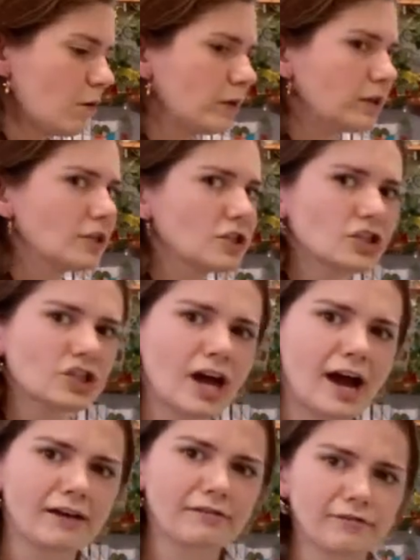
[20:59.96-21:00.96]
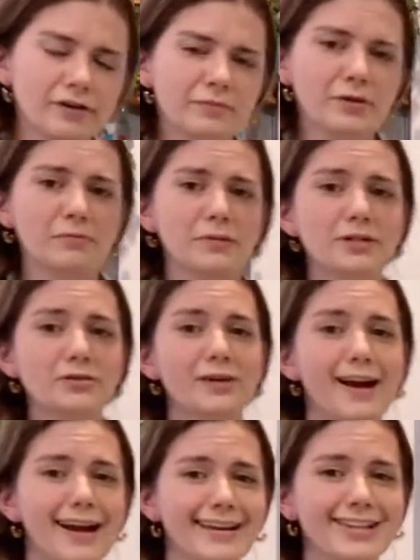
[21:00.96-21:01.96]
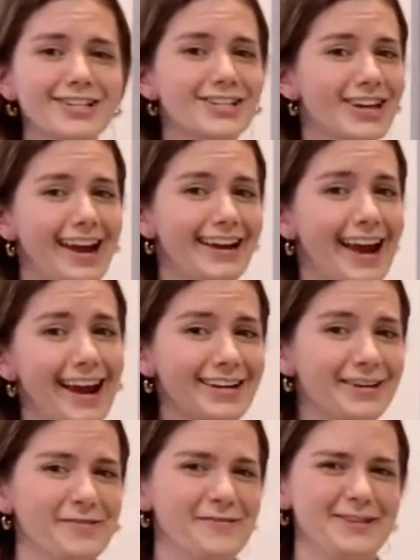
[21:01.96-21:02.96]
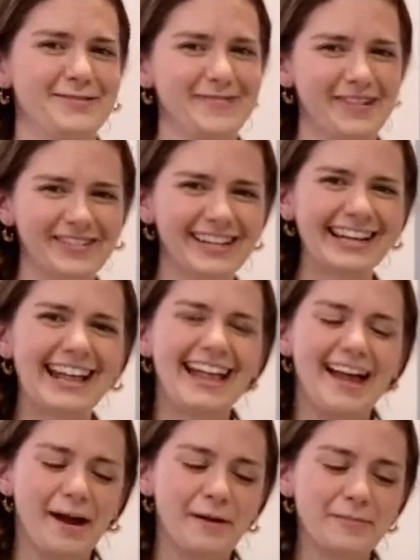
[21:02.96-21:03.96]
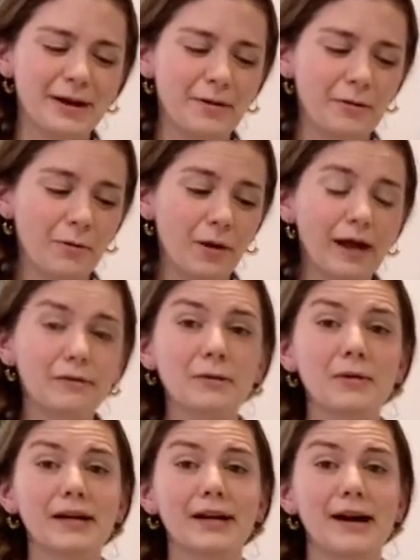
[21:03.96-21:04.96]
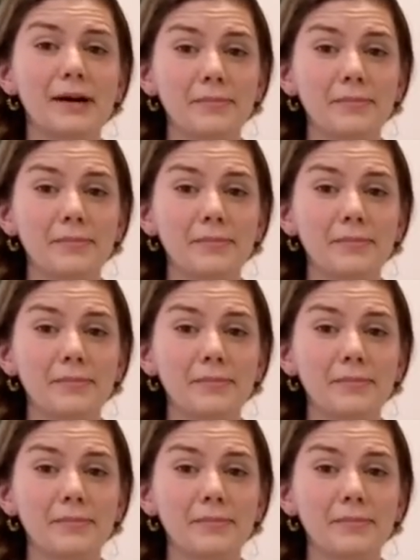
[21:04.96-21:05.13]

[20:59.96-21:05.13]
can chat for a moment, or I can chat at you for a moment, about why we want to cut